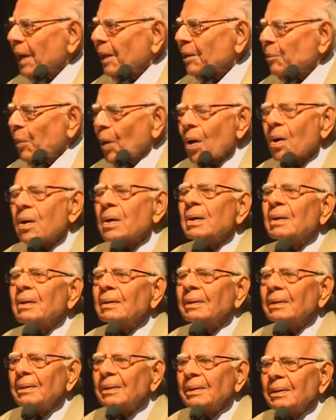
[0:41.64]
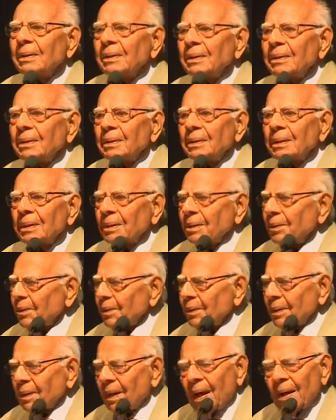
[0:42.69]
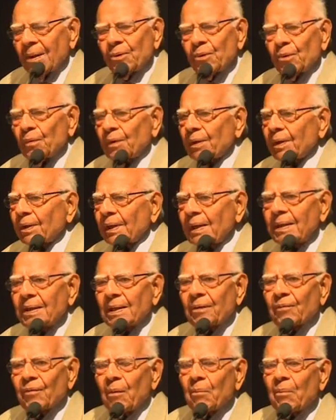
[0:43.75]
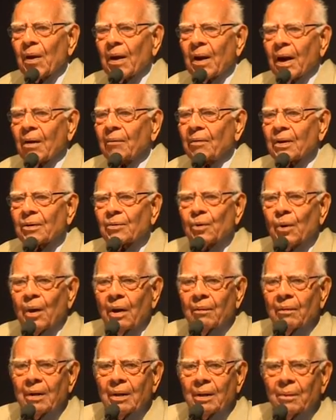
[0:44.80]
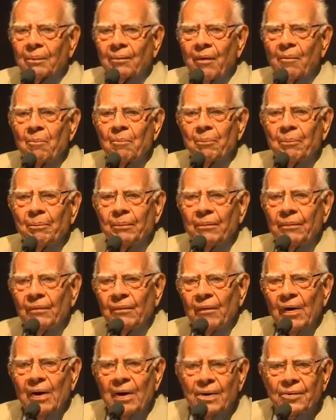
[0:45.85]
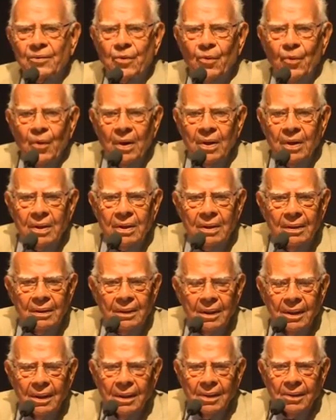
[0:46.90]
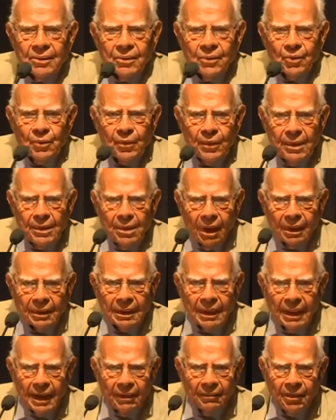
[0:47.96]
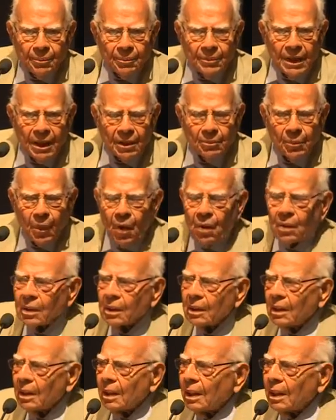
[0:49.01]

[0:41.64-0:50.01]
that book and you will read it from cover to cover, from word to word, you will not give up that book.